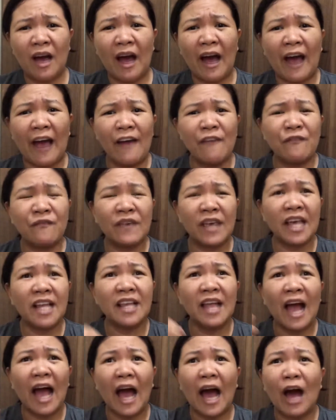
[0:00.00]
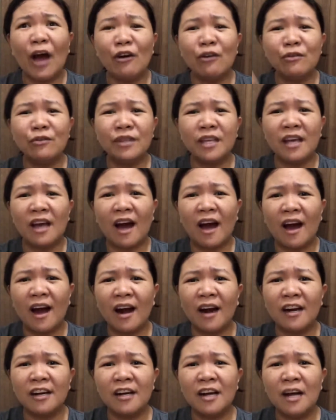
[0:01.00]
I feel how they
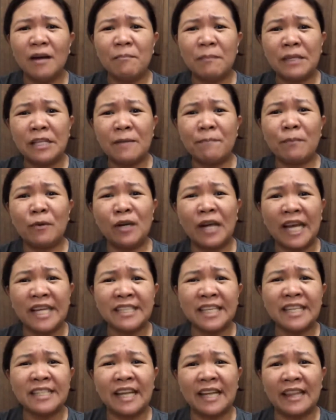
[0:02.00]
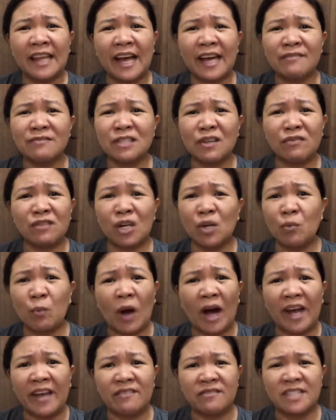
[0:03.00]
are manipulating the lives of their
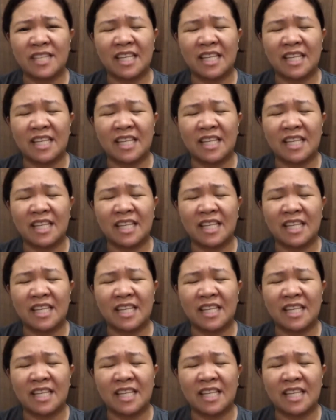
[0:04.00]
wives.